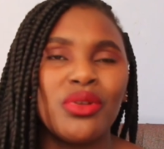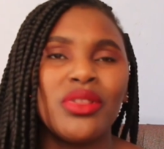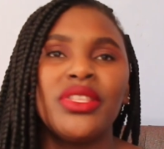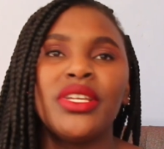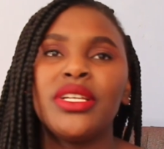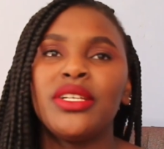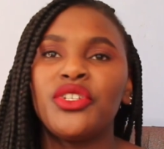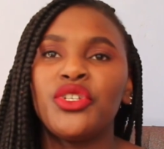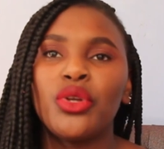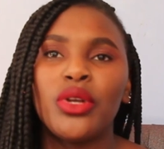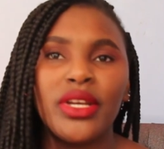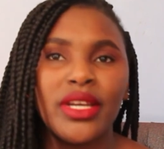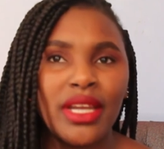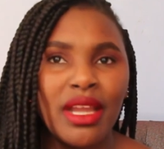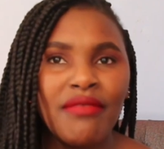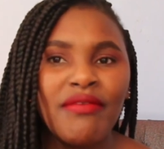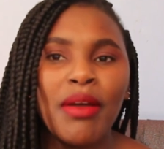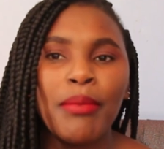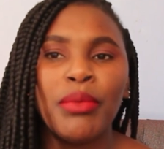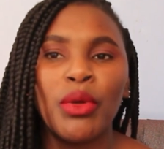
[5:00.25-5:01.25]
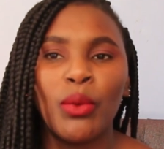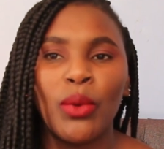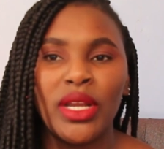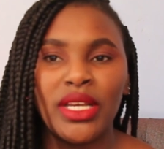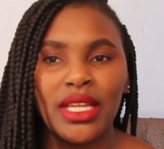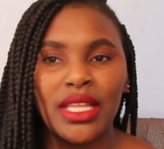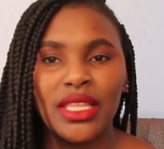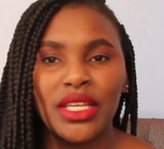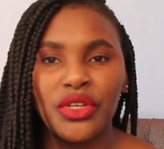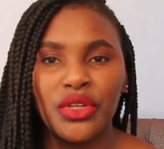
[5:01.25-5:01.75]
They should never be
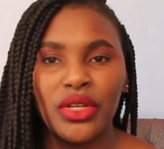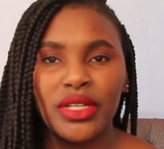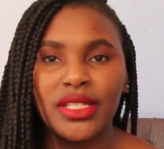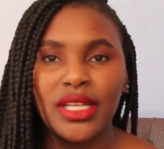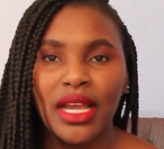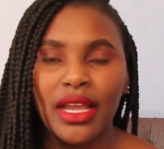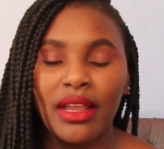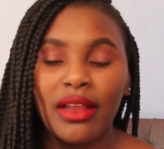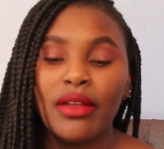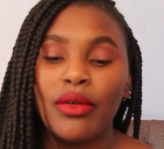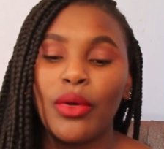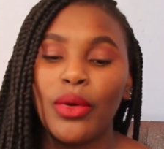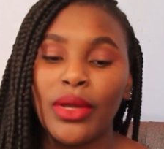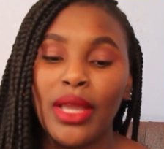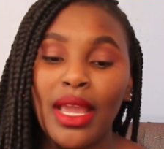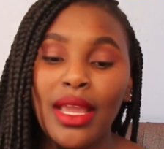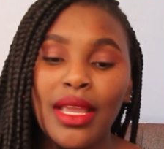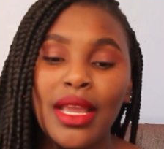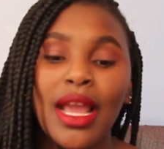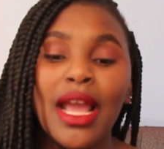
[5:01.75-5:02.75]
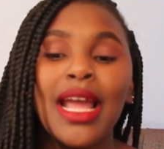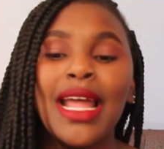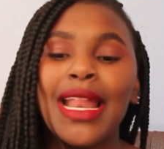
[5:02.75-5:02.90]
wider than your tie, okay?